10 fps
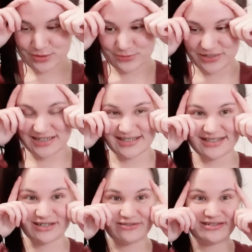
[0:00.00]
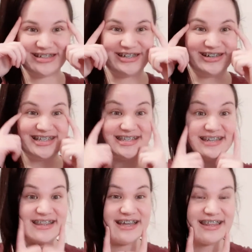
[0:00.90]
Which is really crazy to
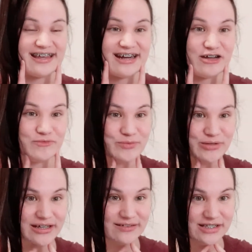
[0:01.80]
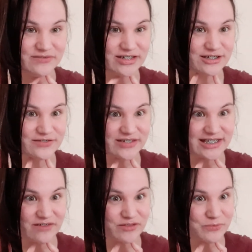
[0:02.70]
think that I've been putting out these videos for
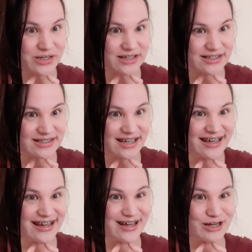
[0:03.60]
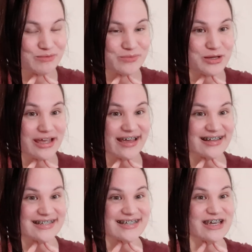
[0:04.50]
7 weeks.
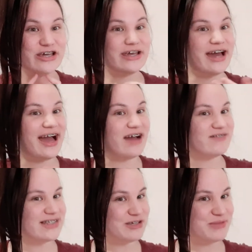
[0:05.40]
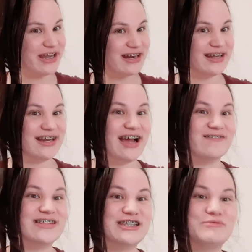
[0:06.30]
And I have the same hair and I have
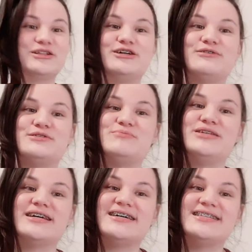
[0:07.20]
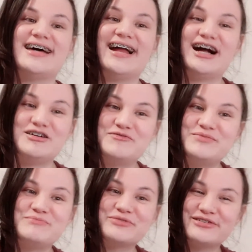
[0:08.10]
the same clothes because I have
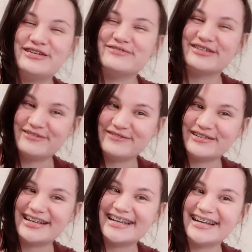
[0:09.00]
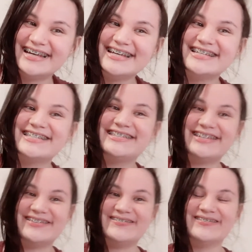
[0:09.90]
been pre-recording.
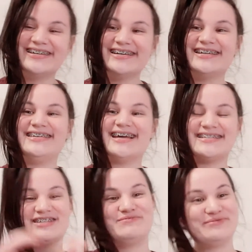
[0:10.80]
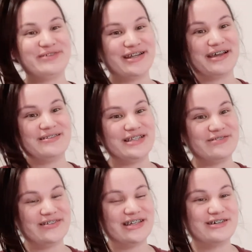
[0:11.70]
So yes, I've been putting out these
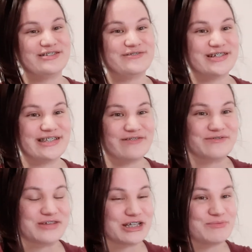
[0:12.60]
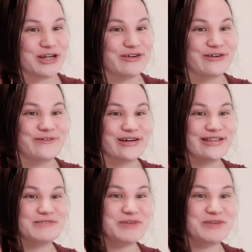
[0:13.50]
videos for 7 weeks, but I recorded them